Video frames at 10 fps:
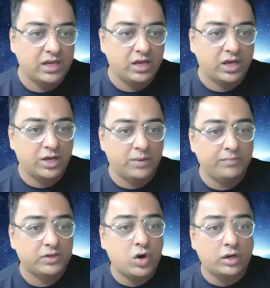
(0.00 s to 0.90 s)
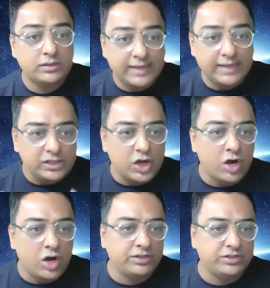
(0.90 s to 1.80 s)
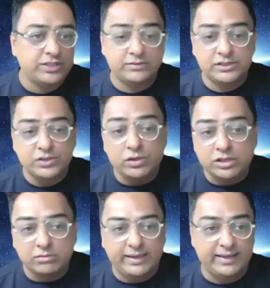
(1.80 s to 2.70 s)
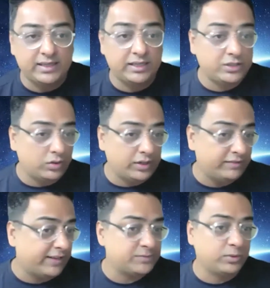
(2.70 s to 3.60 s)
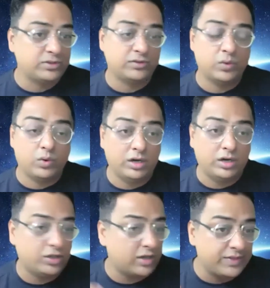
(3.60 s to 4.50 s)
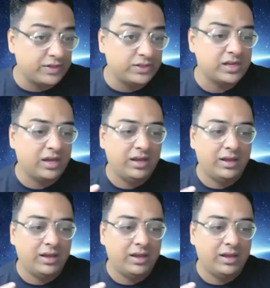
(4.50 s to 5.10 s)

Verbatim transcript: Um, content on general social media, including Facebook's the world or others,